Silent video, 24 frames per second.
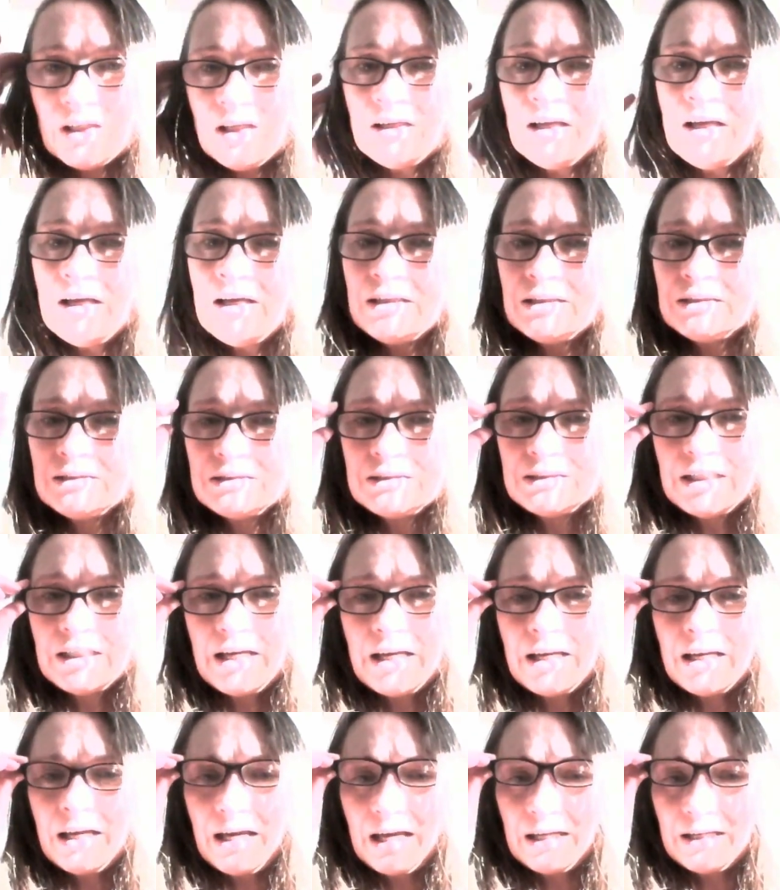and
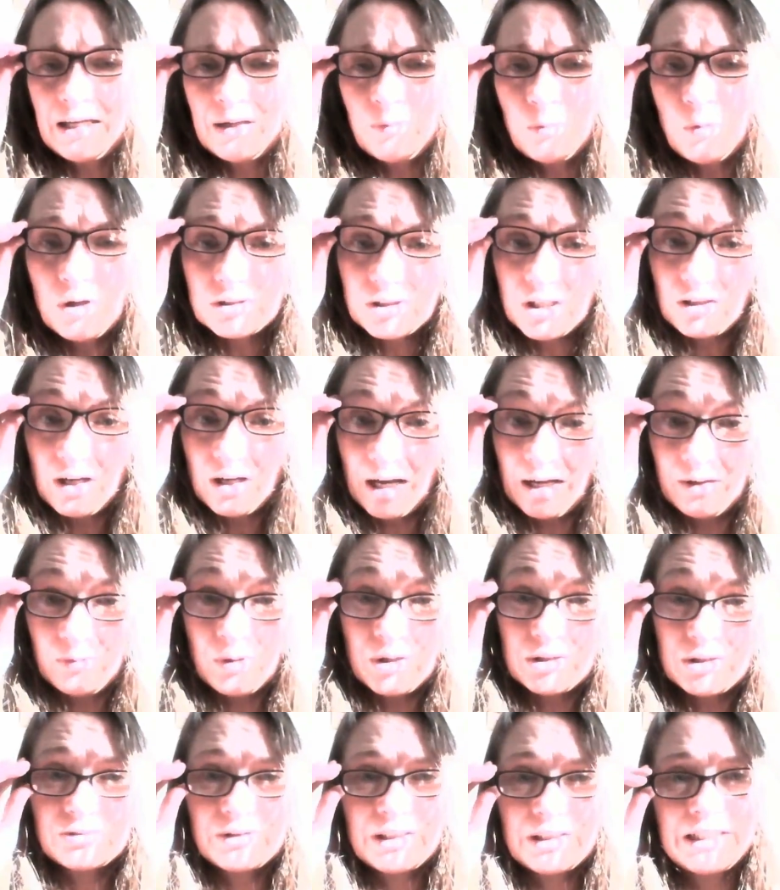I
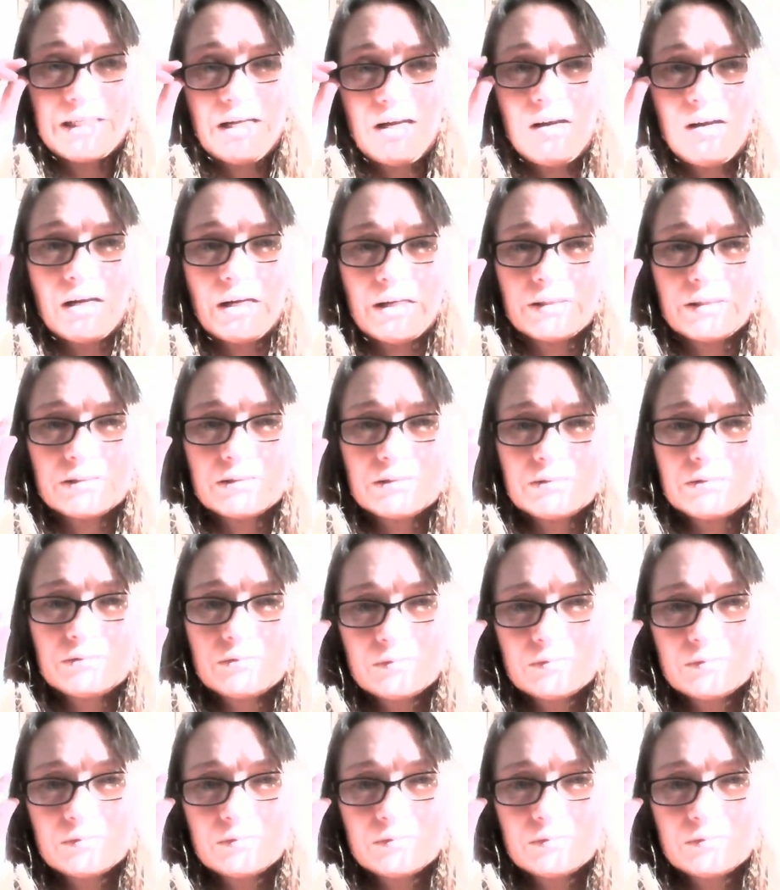worked really hard.